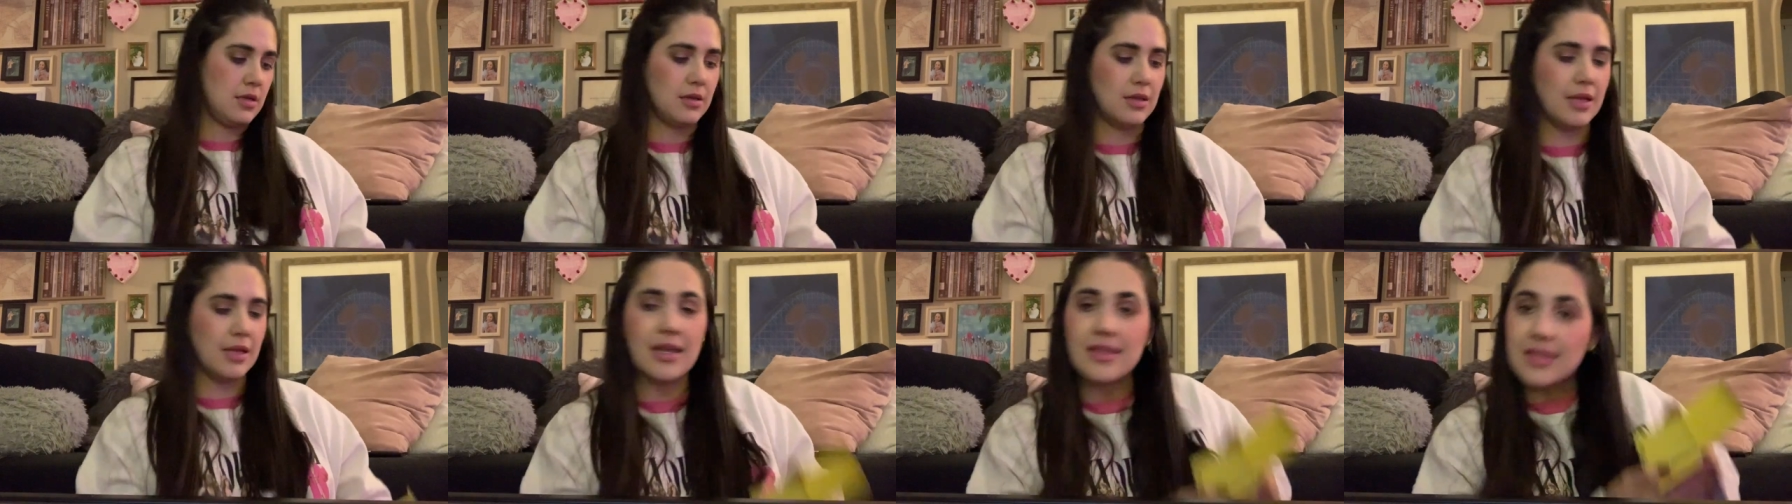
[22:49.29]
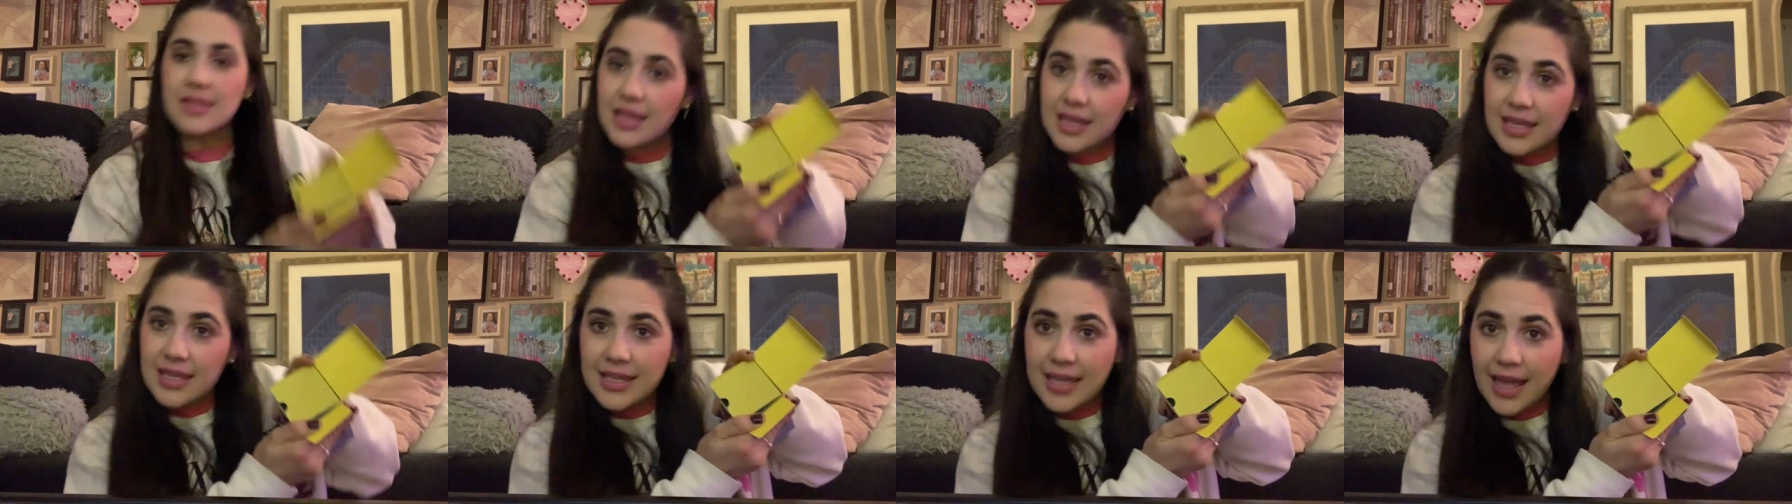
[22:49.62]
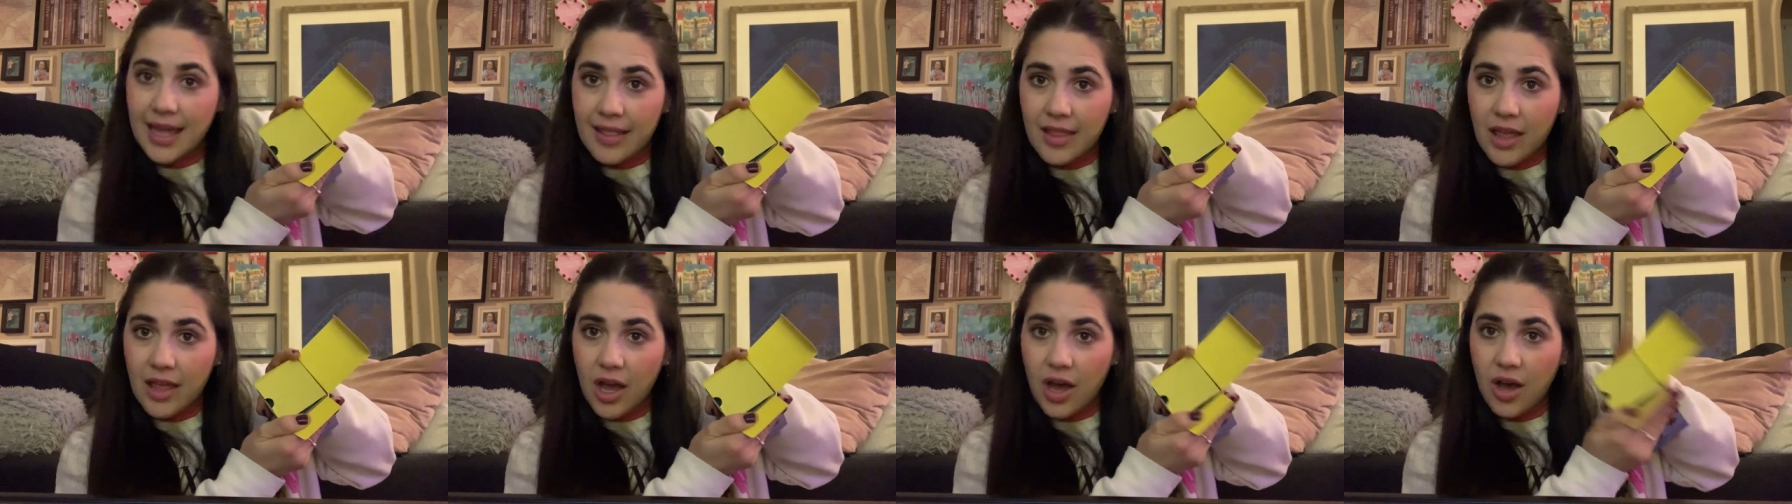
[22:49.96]
like the
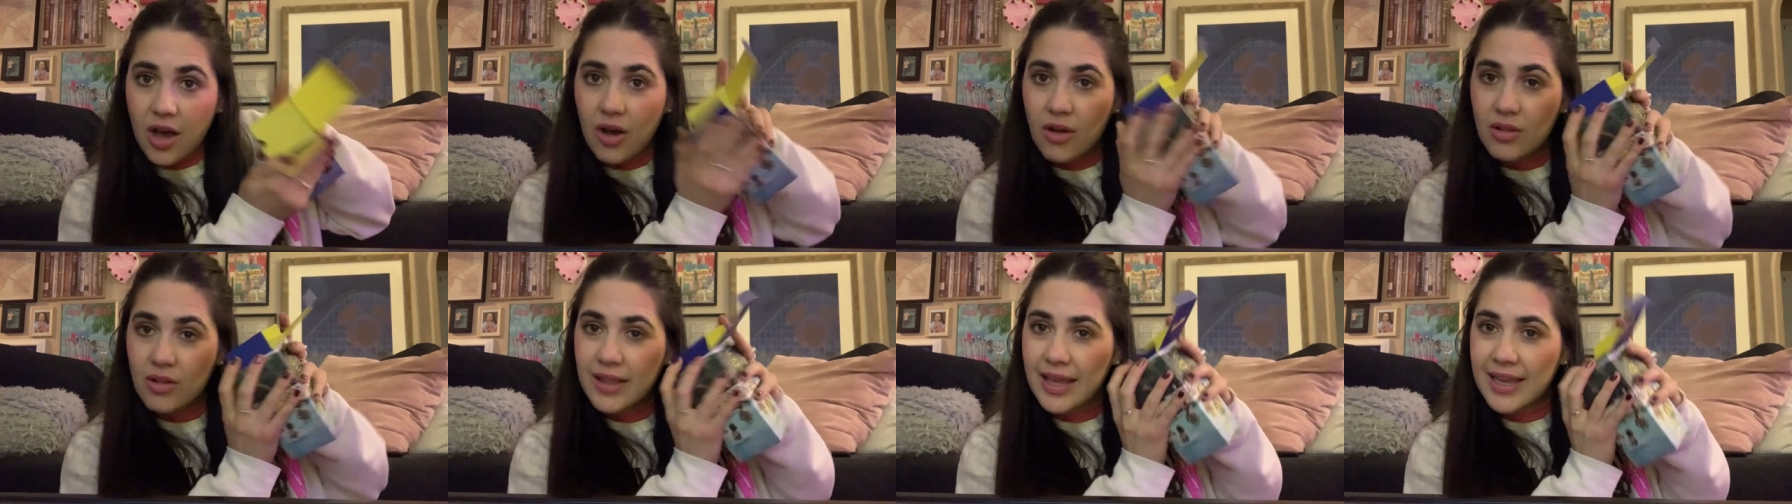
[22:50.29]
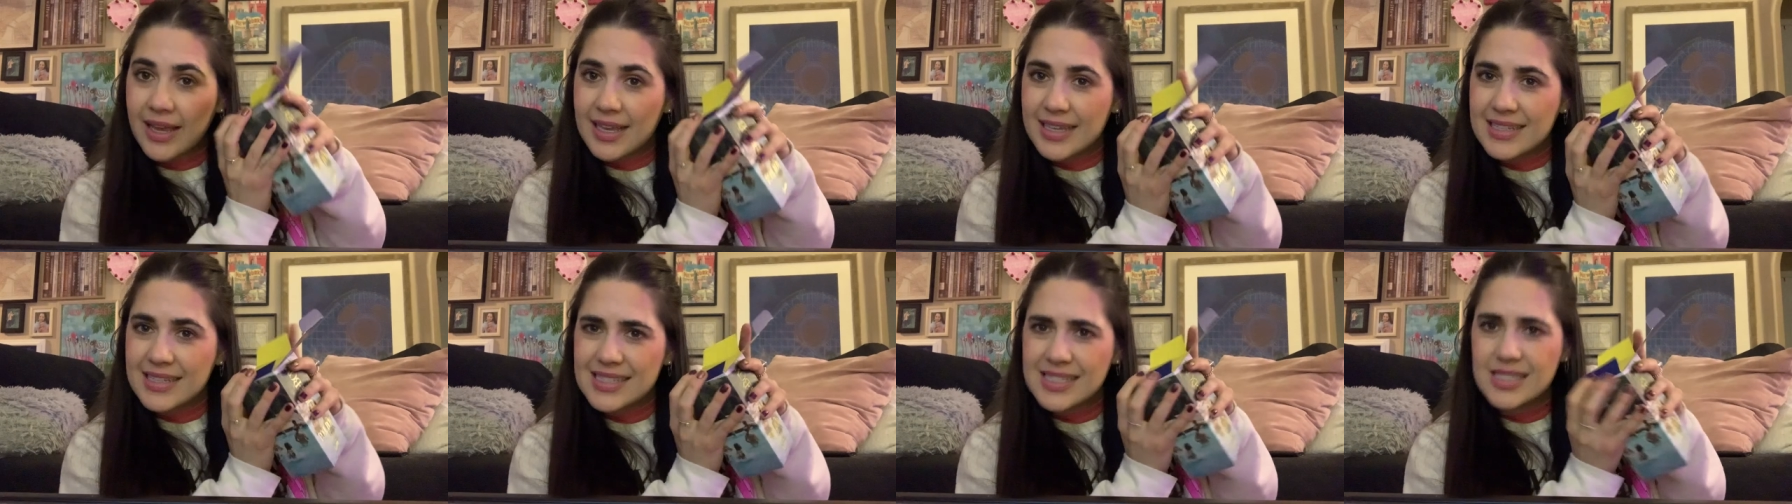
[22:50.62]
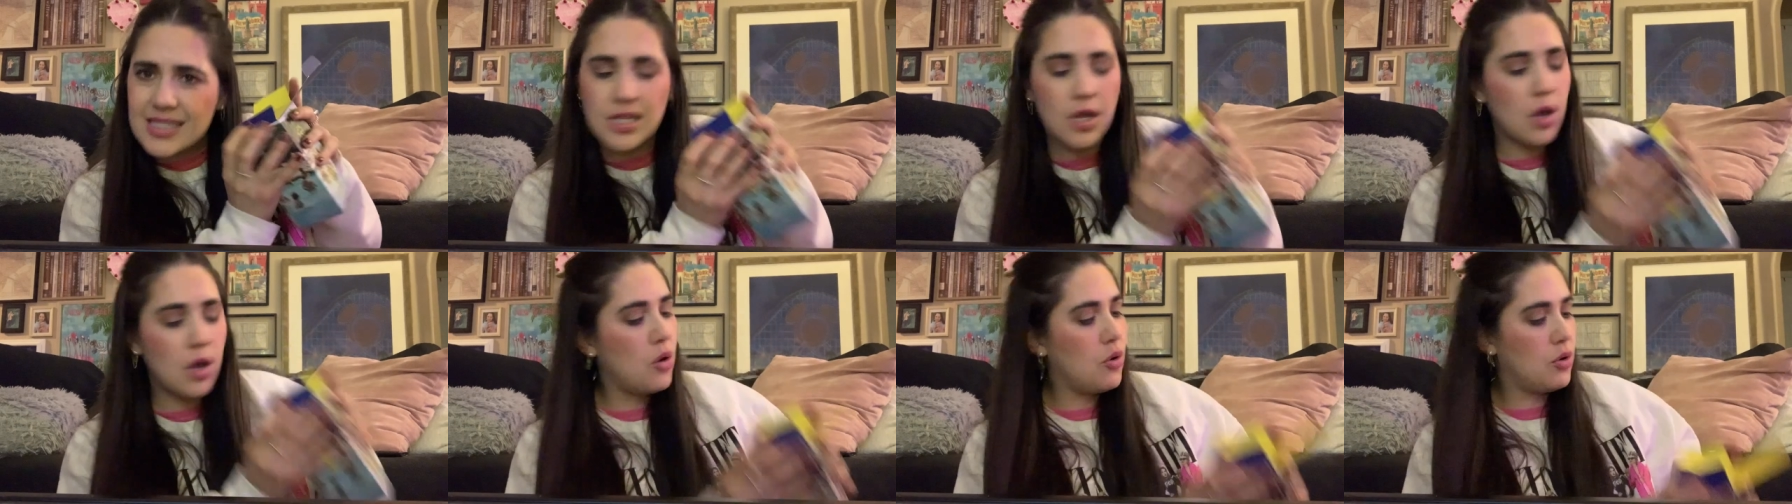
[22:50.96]
yellow, like
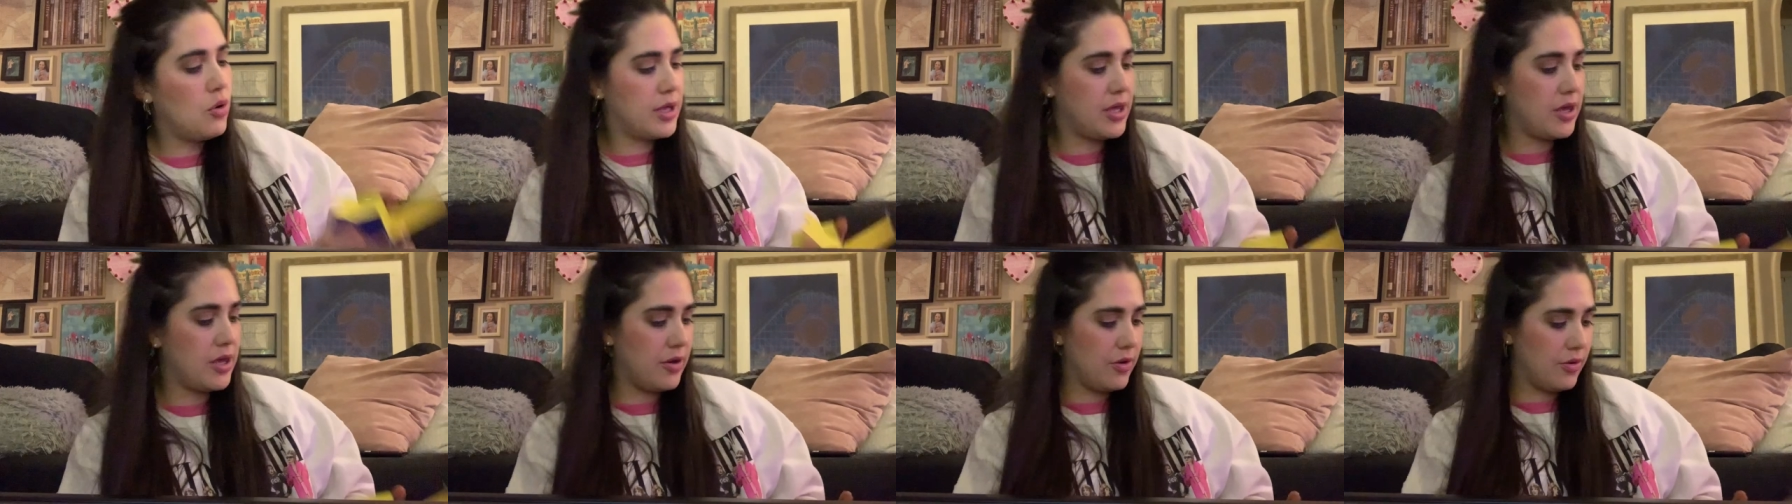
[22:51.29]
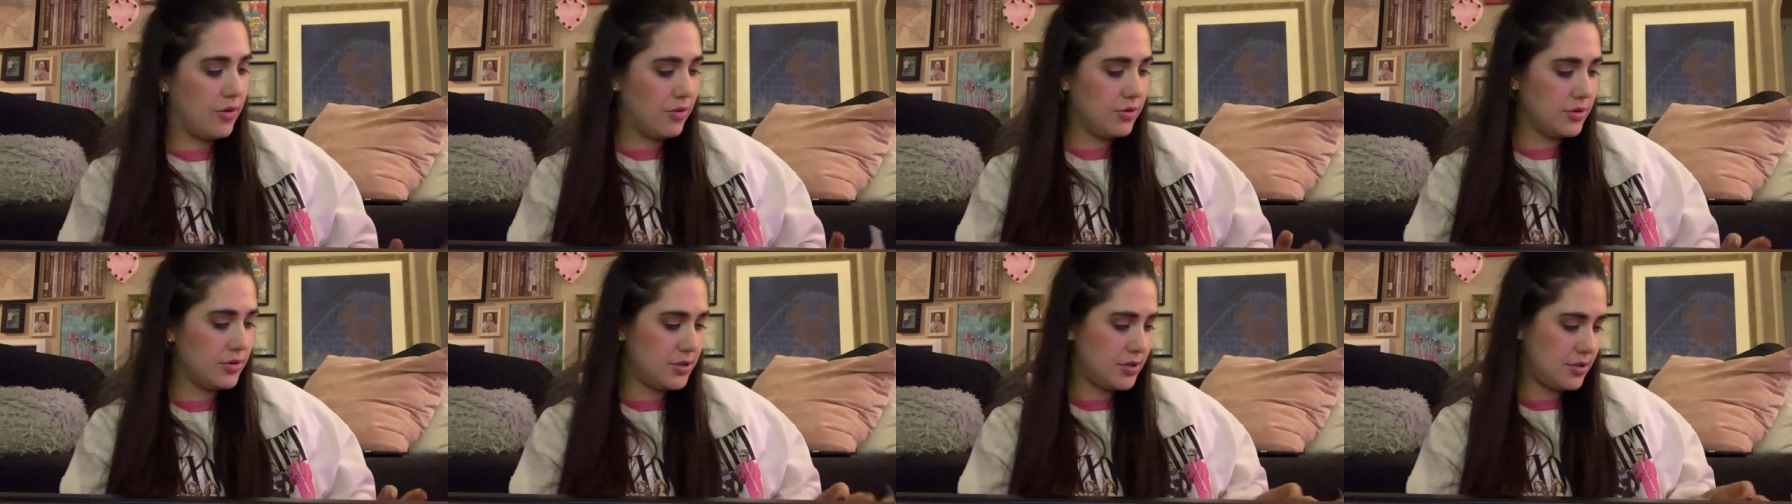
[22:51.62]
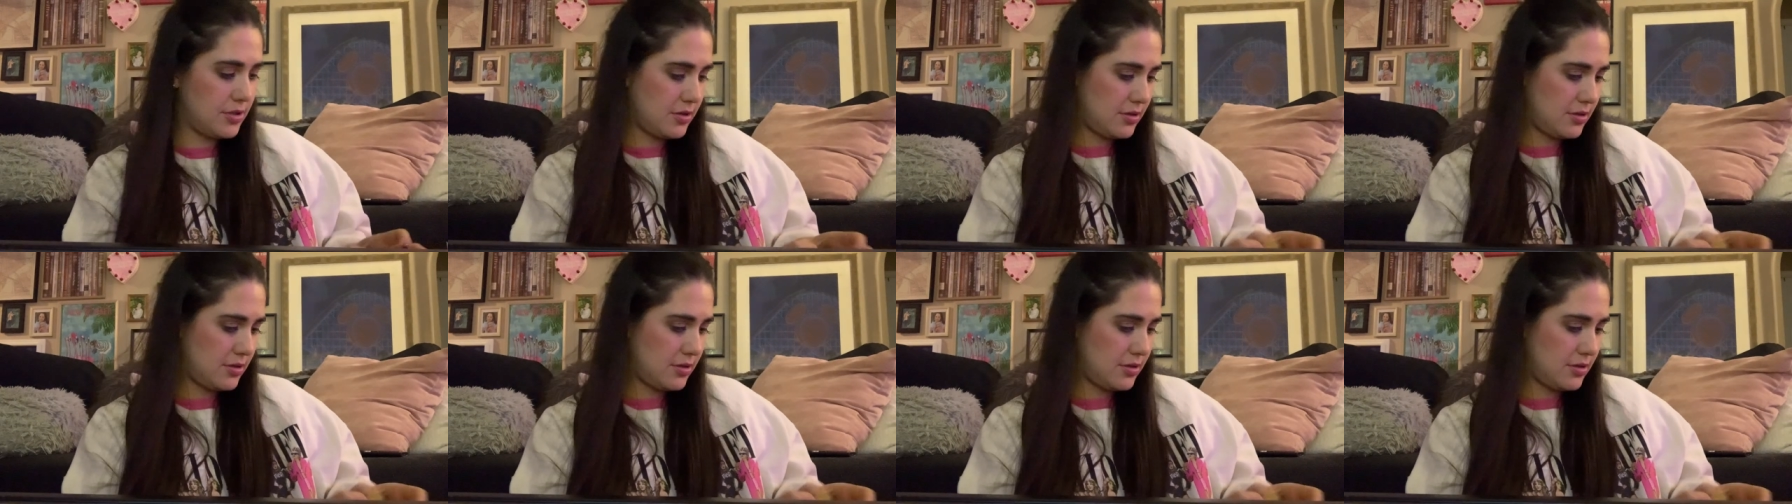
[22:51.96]
so cute.